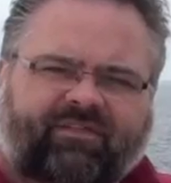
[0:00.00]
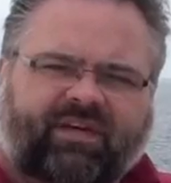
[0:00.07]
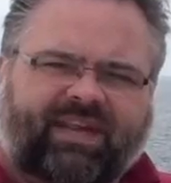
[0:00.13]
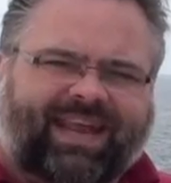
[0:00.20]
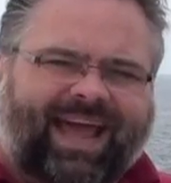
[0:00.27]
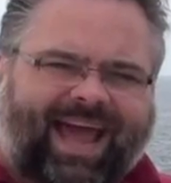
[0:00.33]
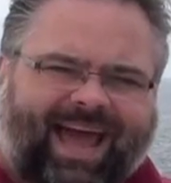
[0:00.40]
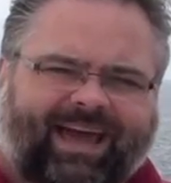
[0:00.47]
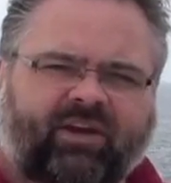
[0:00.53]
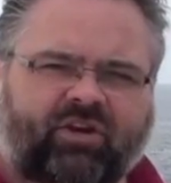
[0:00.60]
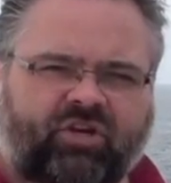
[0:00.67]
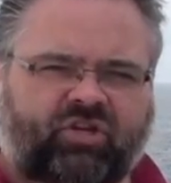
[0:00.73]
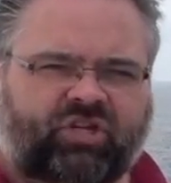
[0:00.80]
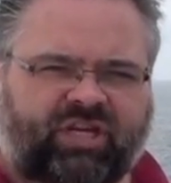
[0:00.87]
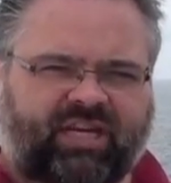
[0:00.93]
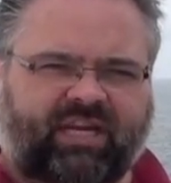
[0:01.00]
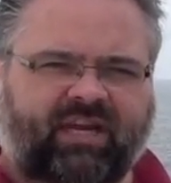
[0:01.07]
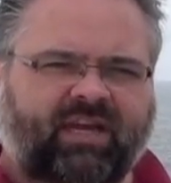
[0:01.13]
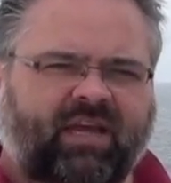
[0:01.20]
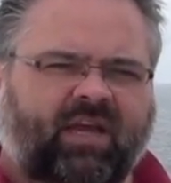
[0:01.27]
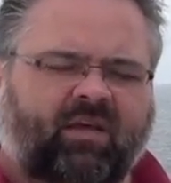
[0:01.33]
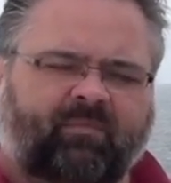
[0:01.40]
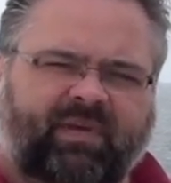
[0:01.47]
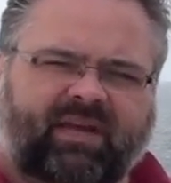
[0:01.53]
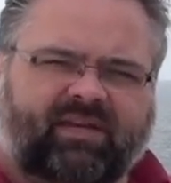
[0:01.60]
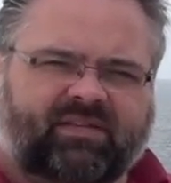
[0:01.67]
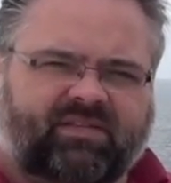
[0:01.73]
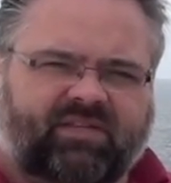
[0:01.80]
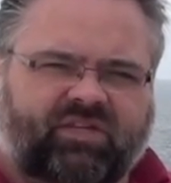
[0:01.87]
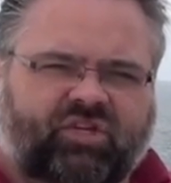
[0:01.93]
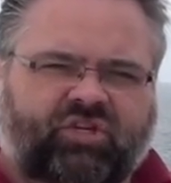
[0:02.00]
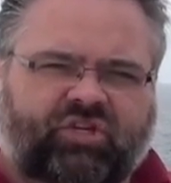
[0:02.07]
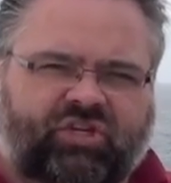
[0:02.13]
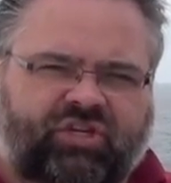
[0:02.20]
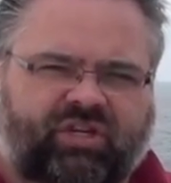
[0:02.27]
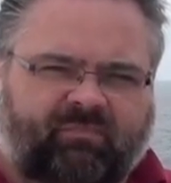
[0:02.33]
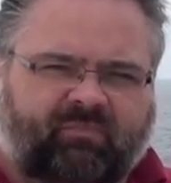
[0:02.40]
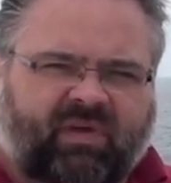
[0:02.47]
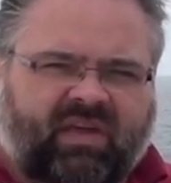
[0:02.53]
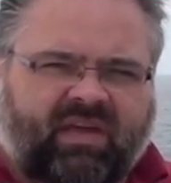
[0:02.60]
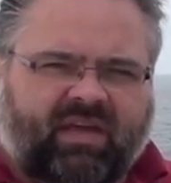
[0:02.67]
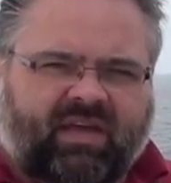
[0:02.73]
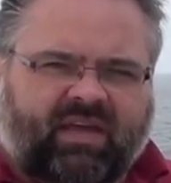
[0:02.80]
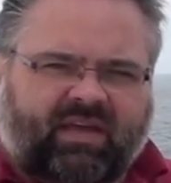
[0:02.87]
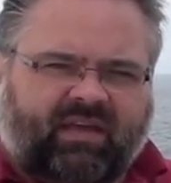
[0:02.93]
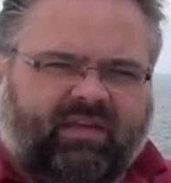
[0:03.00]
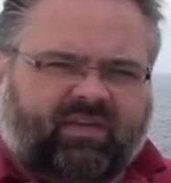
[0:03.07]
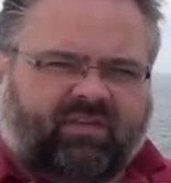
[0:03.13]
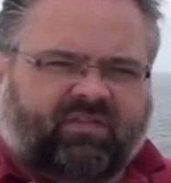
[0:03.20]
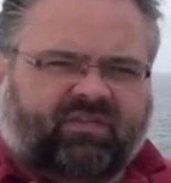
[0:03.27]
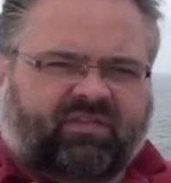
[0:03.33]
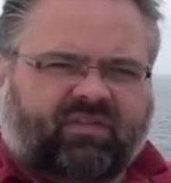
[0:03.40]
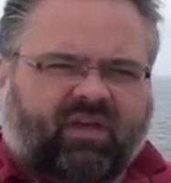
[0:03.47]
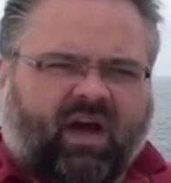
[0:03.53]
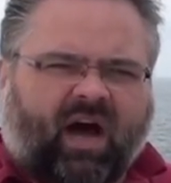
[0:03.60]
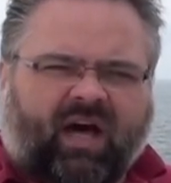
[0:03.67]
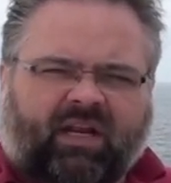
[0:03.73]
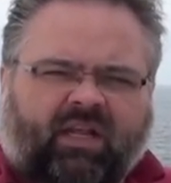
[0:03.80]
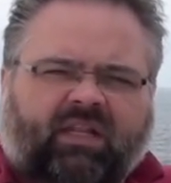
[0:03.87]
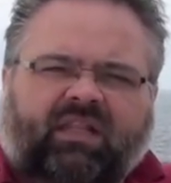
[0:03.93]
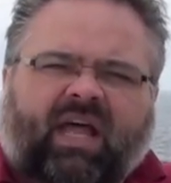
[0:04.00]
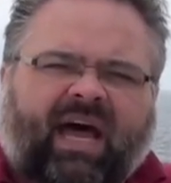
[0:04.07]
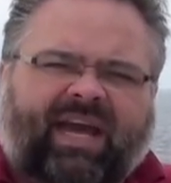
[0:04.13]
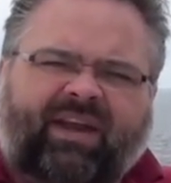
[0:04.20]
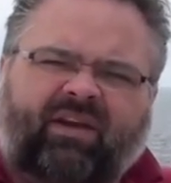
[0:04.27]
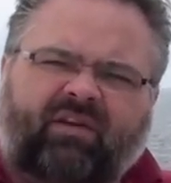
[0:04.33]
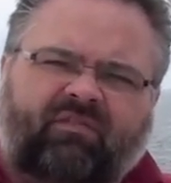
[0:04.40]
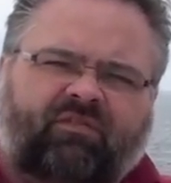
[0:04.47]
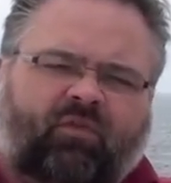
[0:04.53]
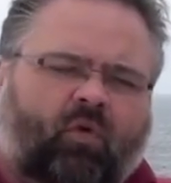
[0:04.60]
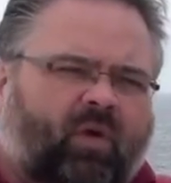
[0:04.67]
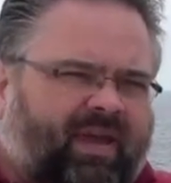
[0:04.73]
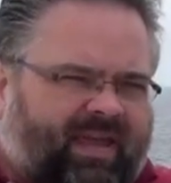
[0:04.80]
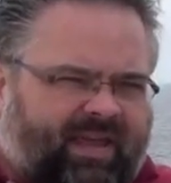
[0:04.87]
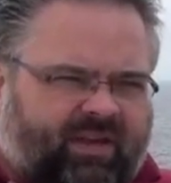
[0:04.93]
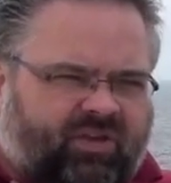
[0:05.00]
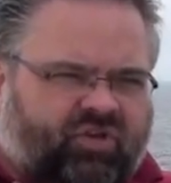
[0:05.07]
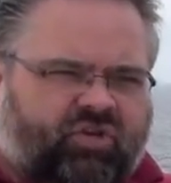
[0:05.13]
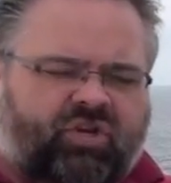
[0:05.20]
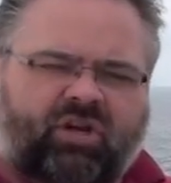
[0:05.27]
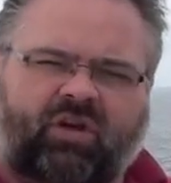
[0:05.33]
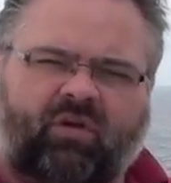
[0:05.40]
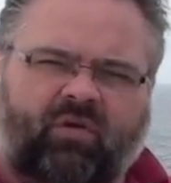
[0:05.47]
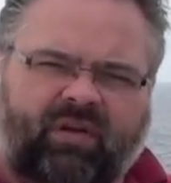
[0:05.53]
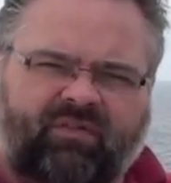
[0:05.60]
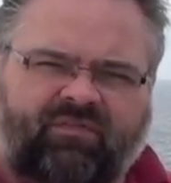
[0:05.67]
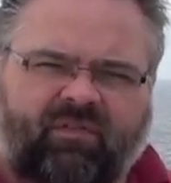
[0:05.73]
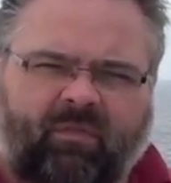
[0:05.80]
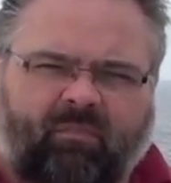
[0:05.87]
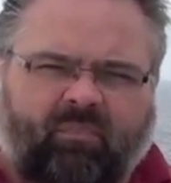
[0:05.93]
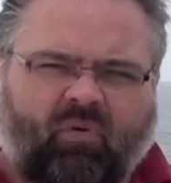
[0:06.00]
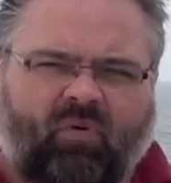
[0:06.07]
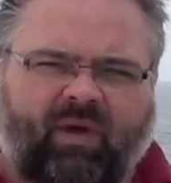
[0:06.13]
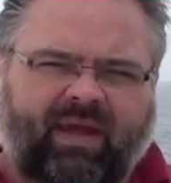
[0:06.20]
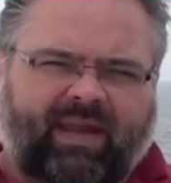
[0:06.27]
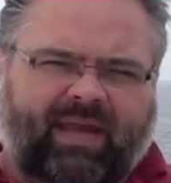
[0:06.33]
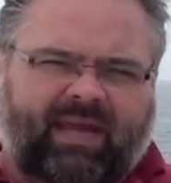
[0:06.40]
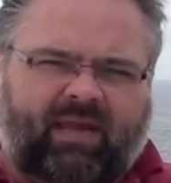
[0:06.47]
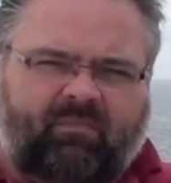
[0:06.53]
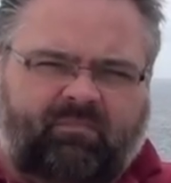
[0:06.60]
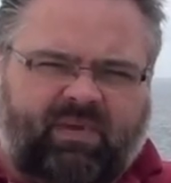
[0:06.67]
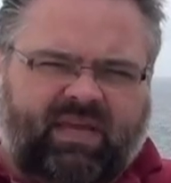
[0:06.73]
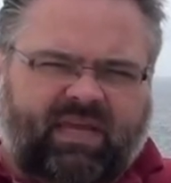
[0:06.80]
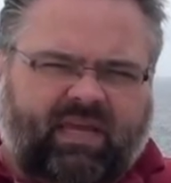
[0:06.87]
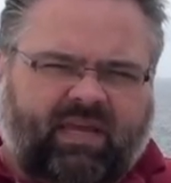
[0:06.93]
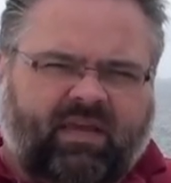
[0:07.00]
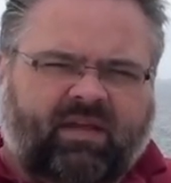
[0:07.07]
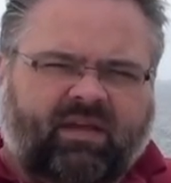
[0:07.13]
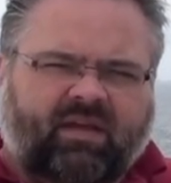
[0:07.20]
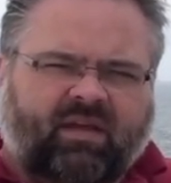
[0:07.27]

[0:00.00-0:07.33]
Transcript: of an energy because the ship is on a liner voyage going from point A to B.